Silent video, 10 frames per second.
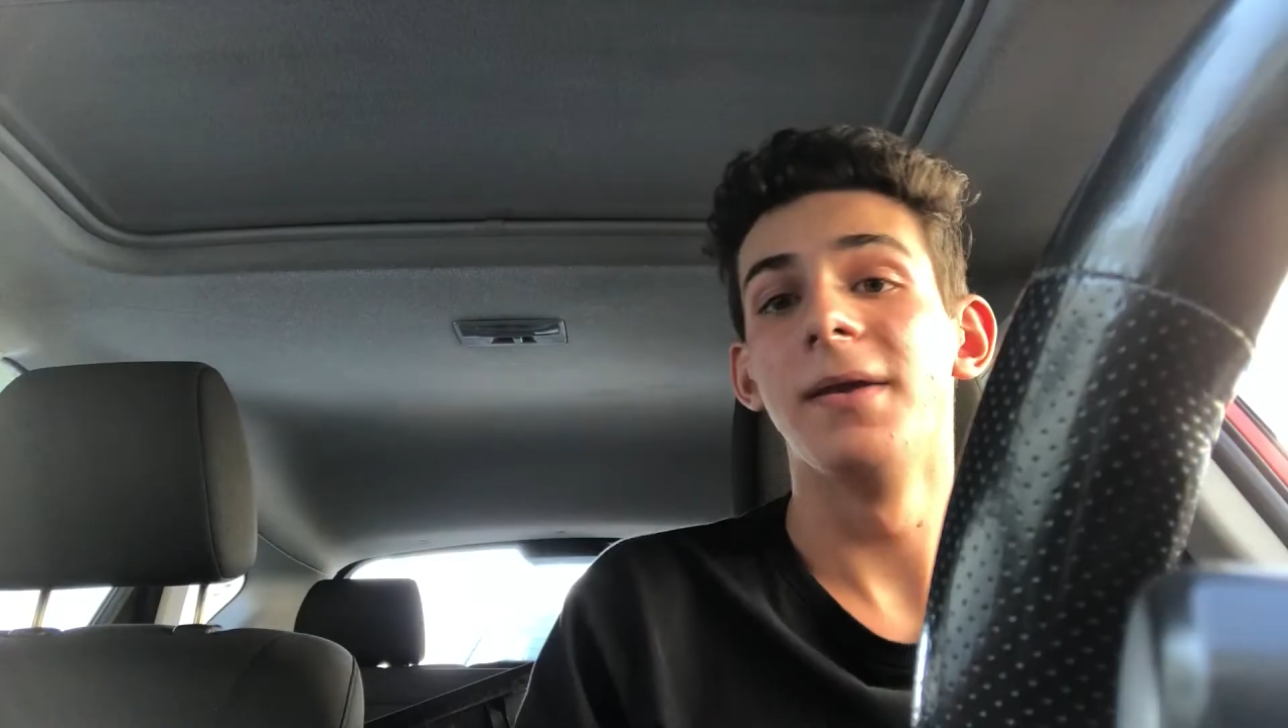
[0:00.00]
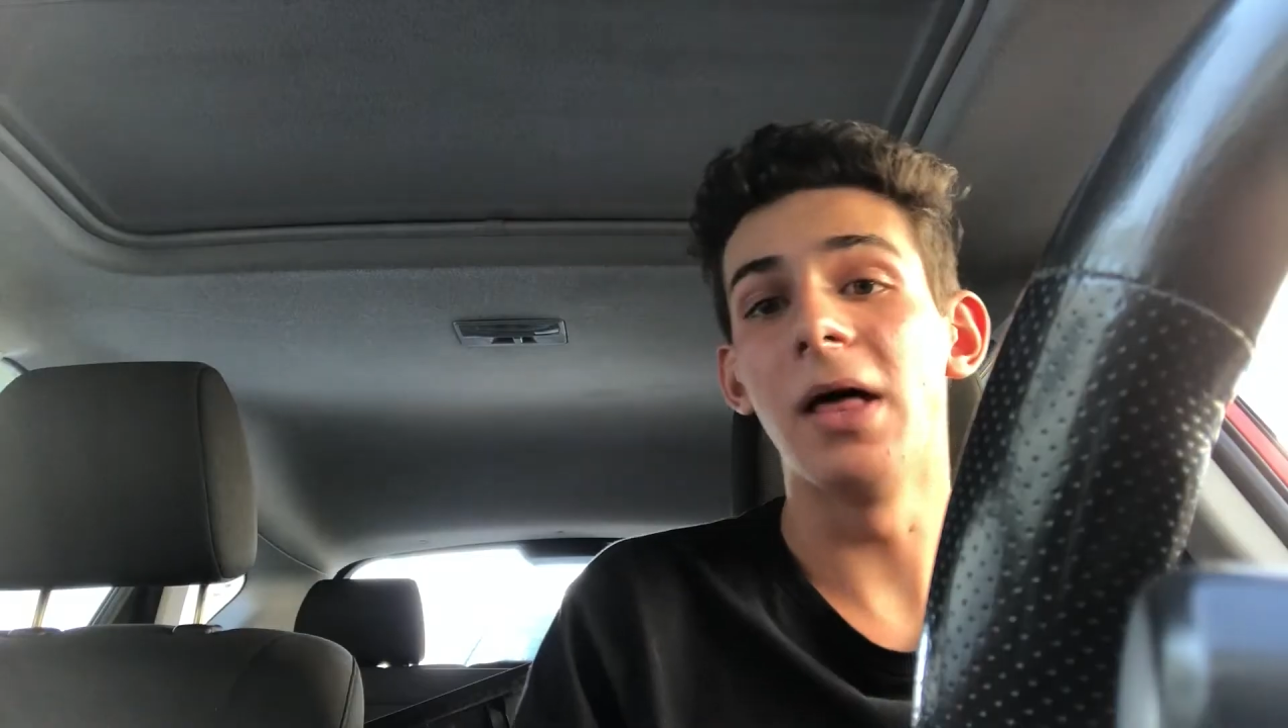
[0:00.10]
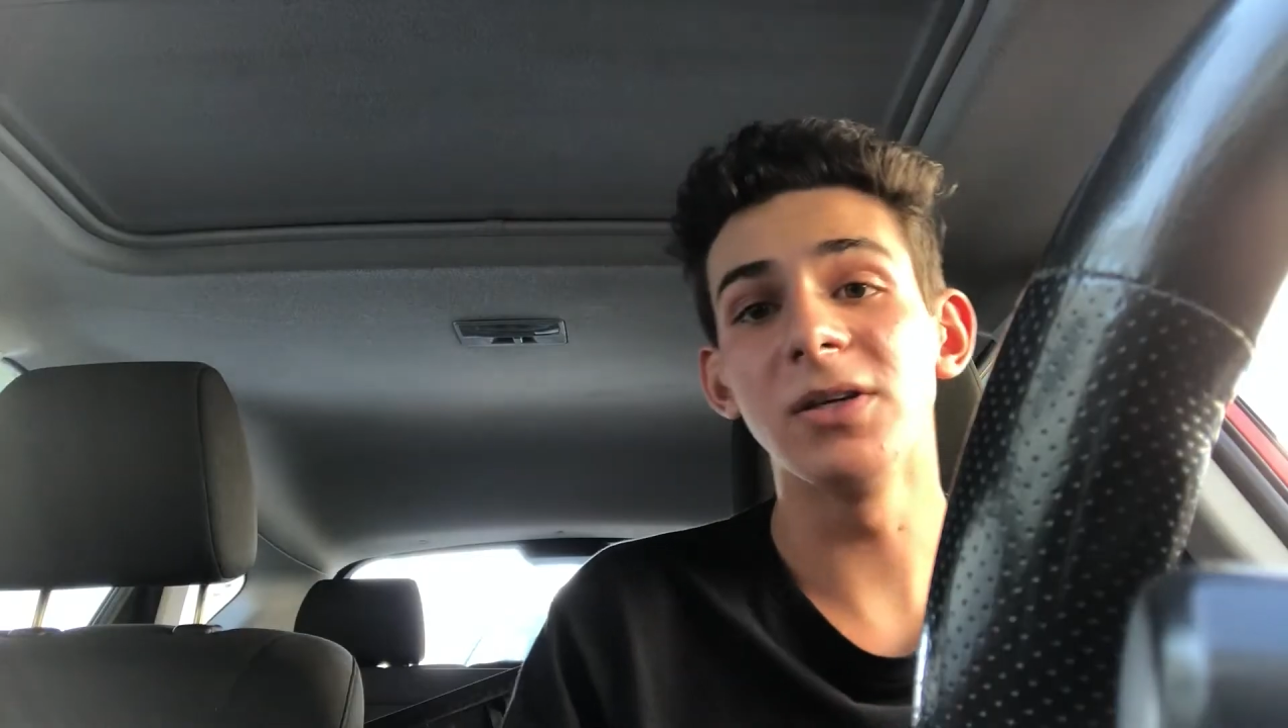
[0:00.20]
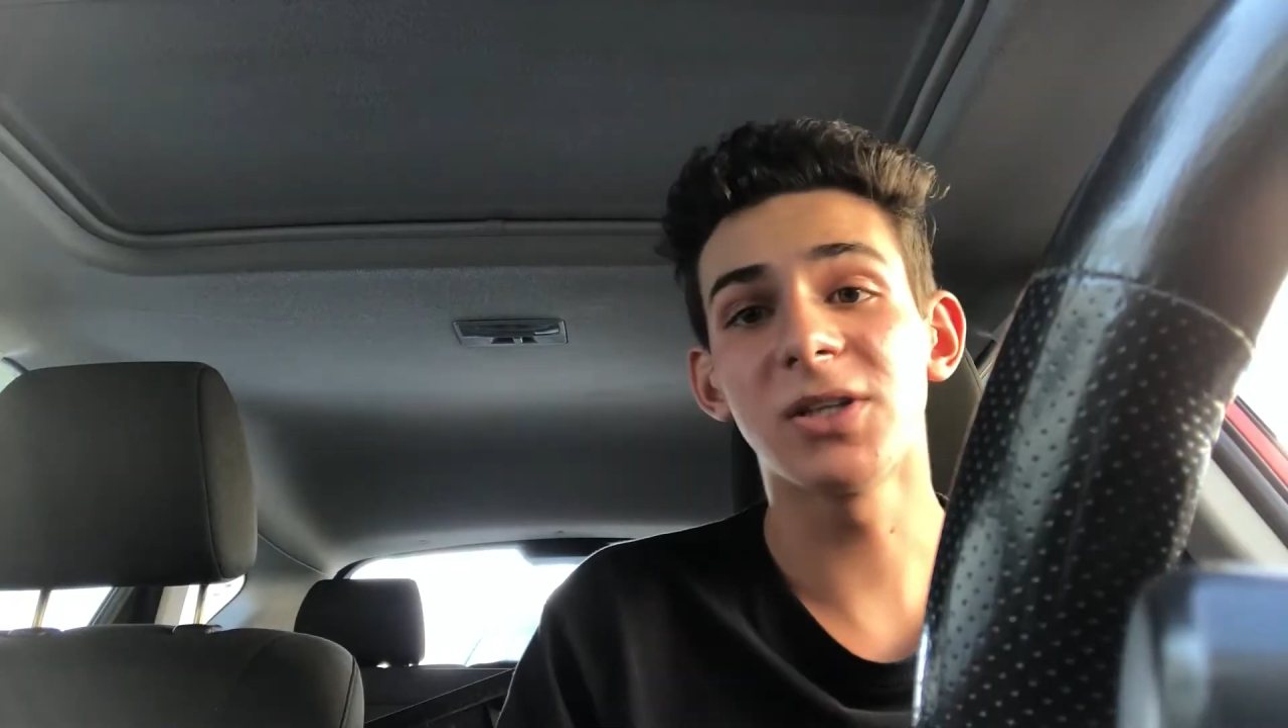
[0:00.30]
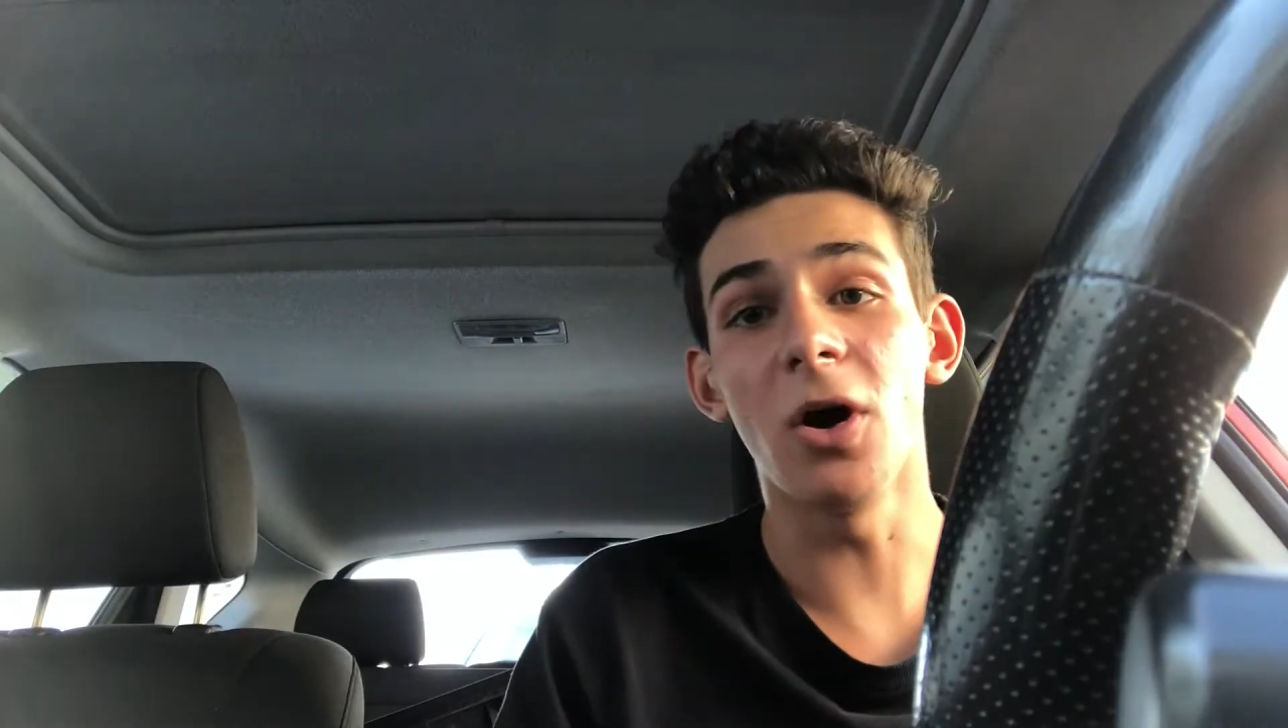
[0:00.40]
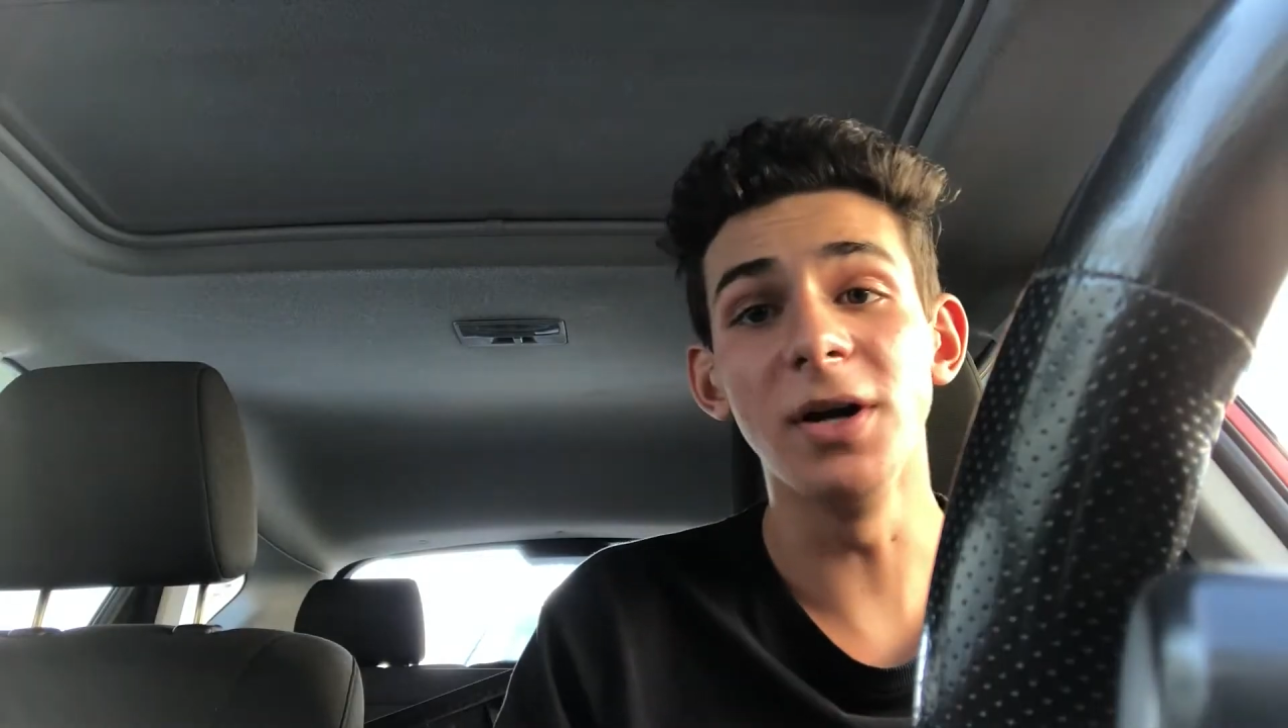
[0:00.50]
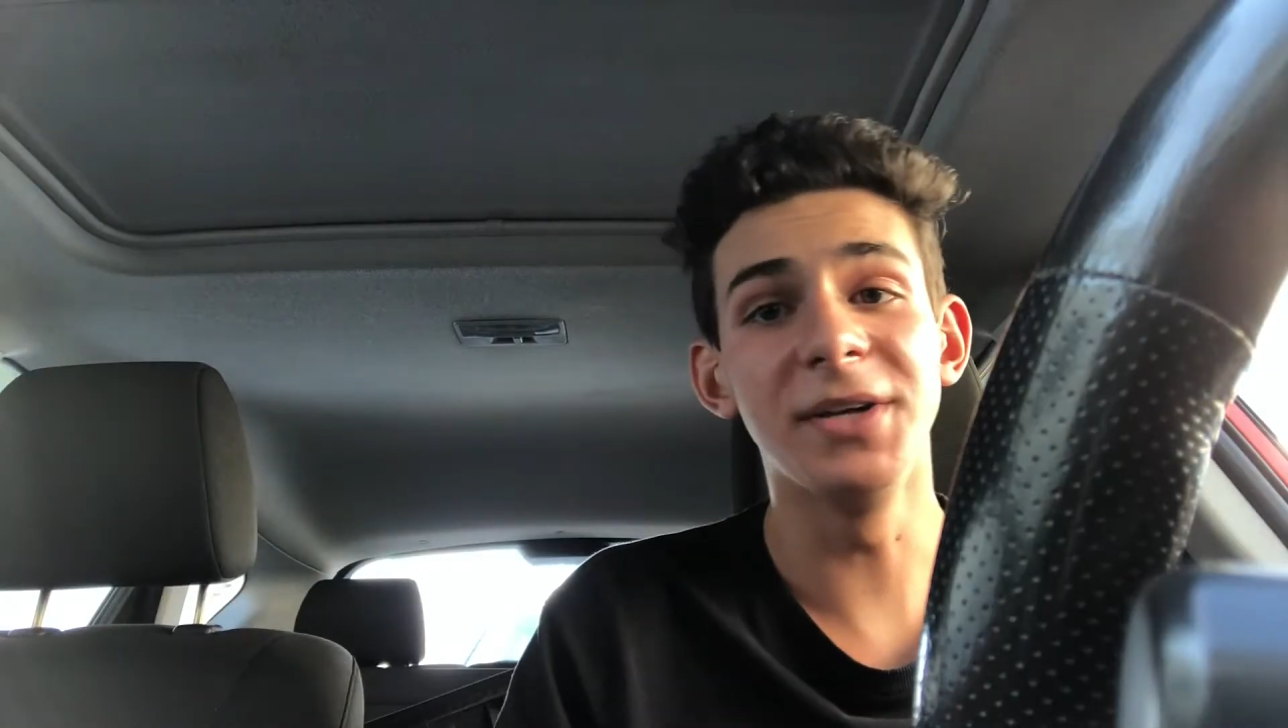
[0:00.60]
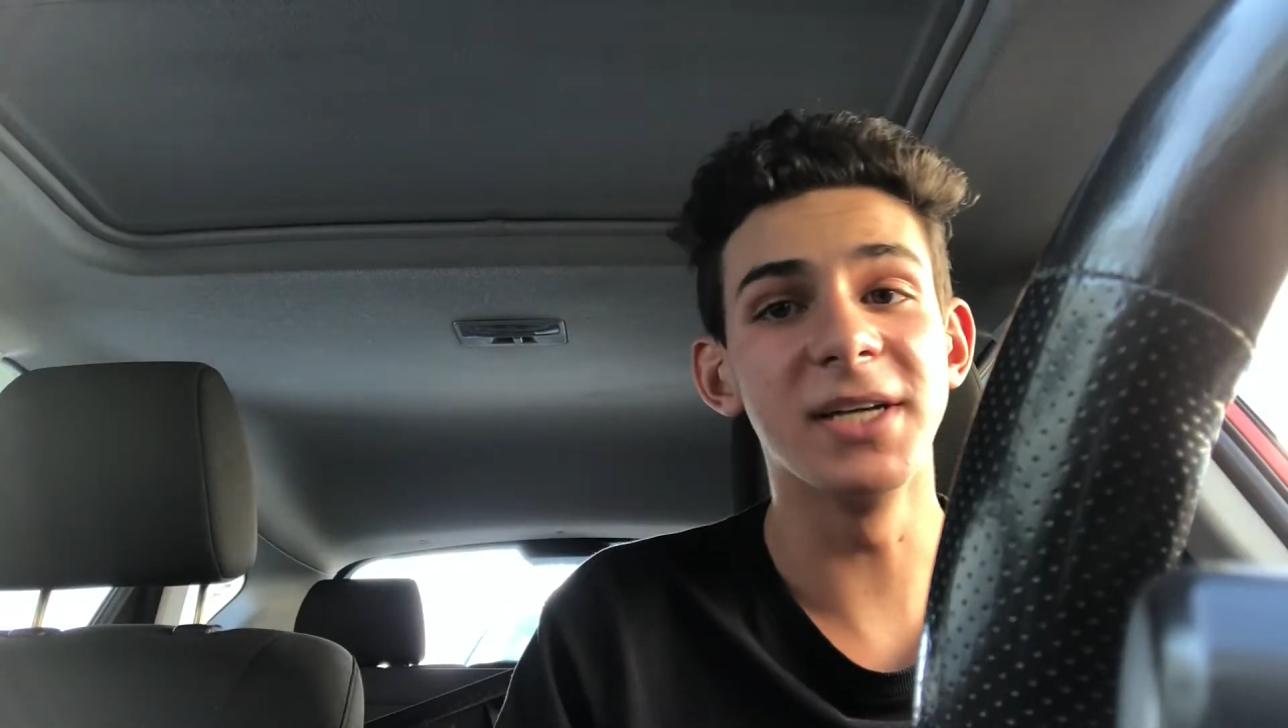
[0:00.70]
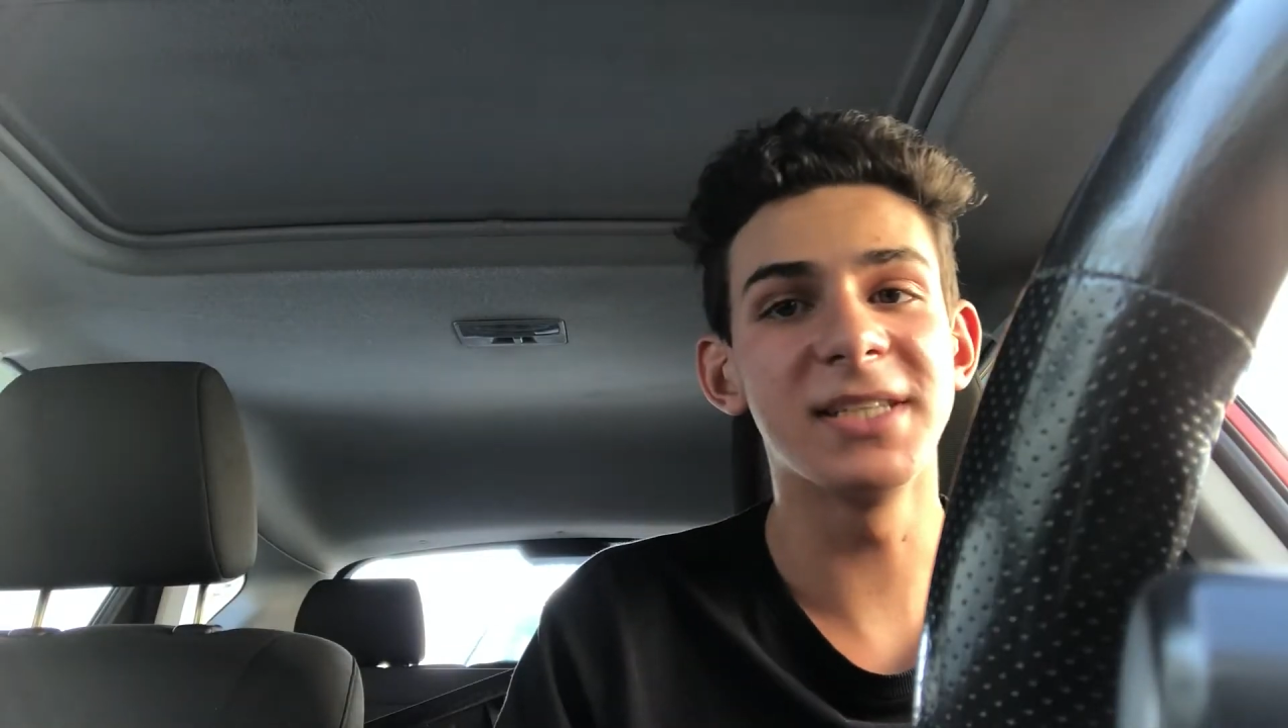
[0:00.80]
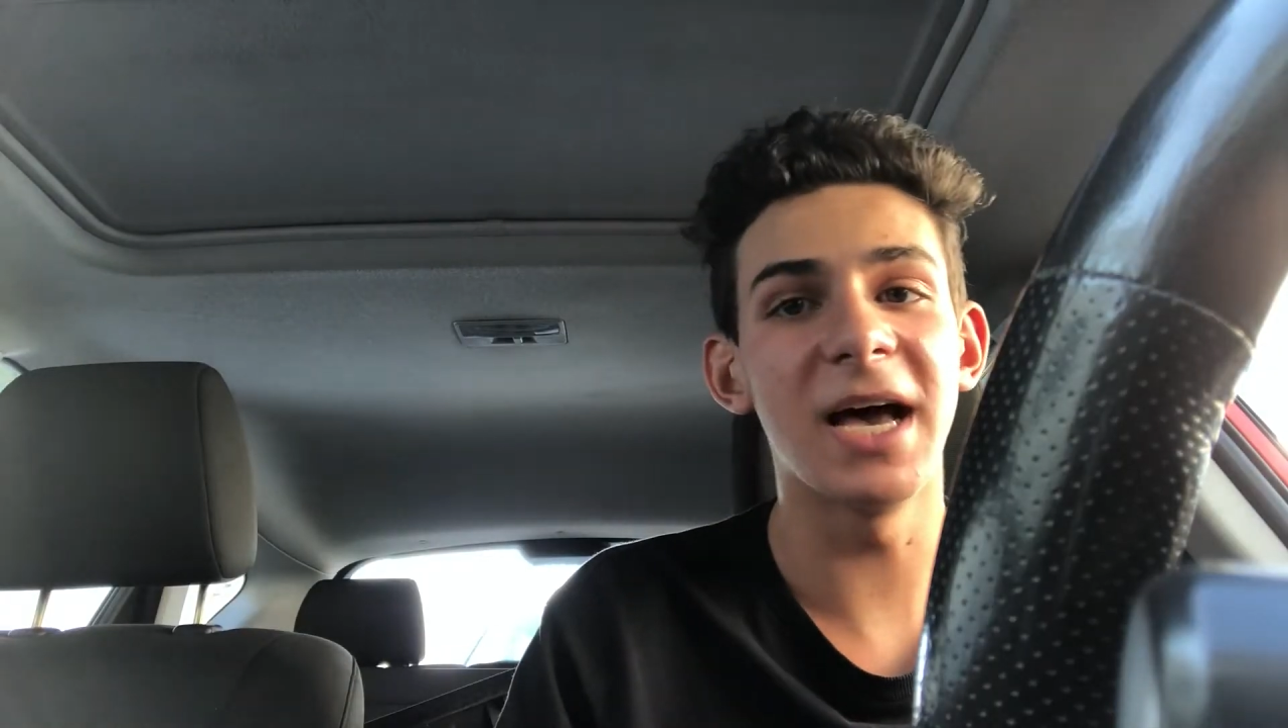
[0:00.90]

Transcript: Now this car does